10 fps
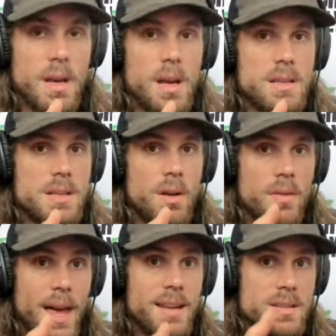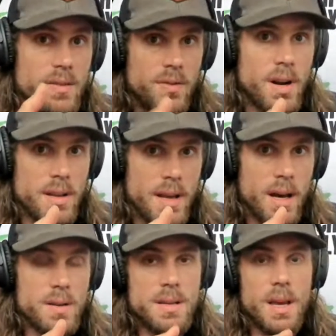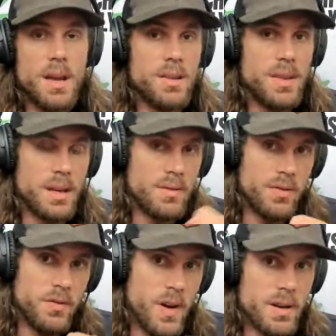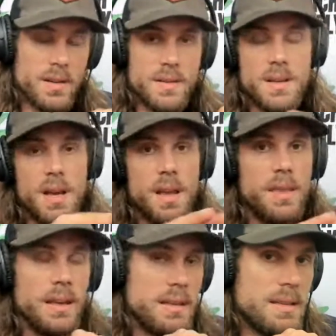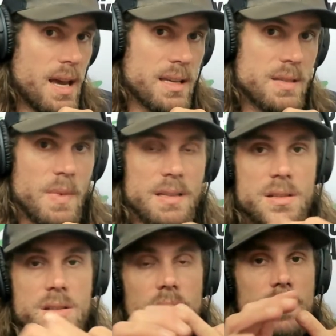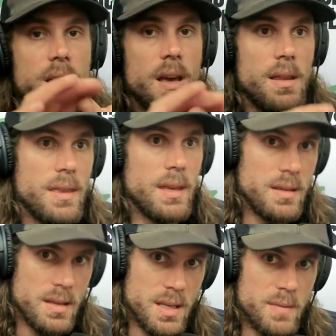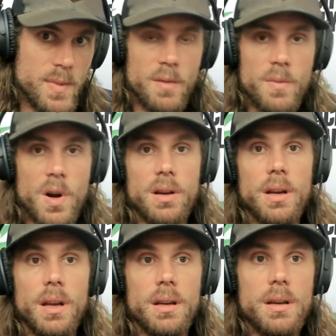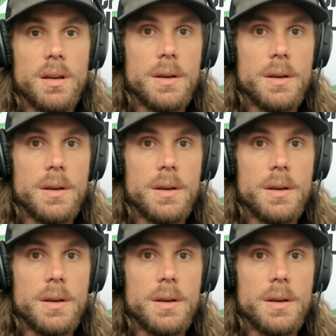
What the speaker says: And so that is the front of the house. Think funnels, think text messages, think email marketing,